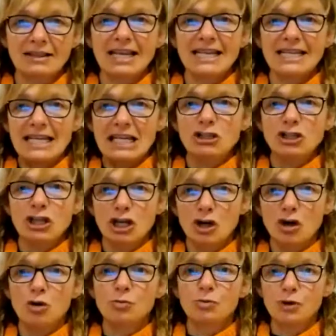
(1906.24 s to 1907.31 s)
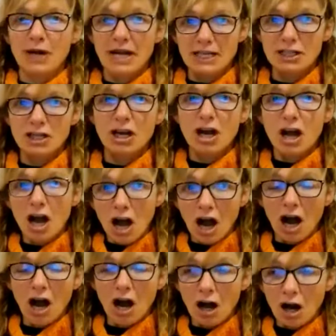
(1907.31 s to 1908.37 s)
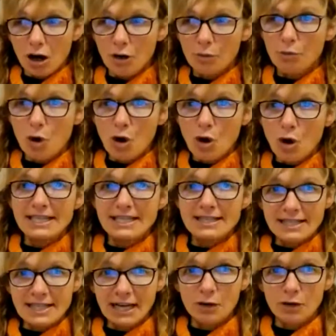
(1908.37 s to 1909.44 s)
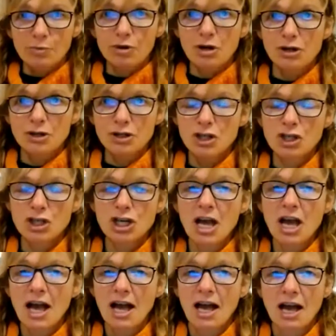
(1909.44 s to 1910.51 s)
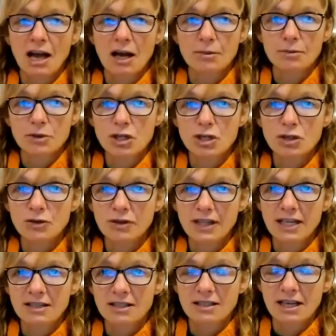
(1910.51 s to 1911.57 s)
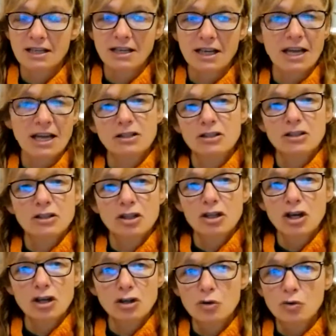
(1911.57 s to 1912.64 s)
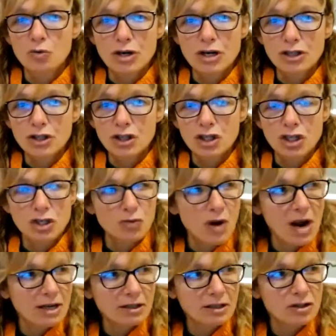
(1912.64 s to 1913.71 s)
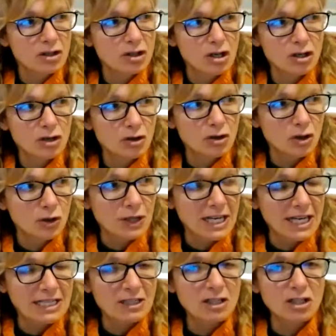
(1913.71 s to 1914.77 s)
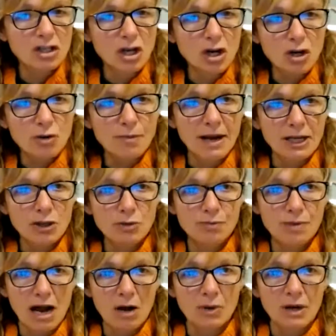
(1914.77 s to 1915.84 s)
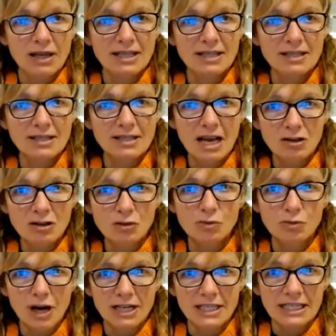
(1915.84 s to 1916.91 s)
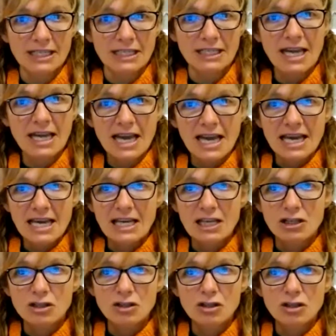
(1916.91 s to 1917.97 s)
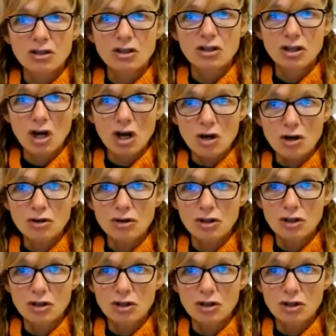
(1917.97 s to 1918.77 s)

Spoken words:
they need to incorporate a more holistic approach to things. And you know, your words just run so true. There's so much power. The subtle body is so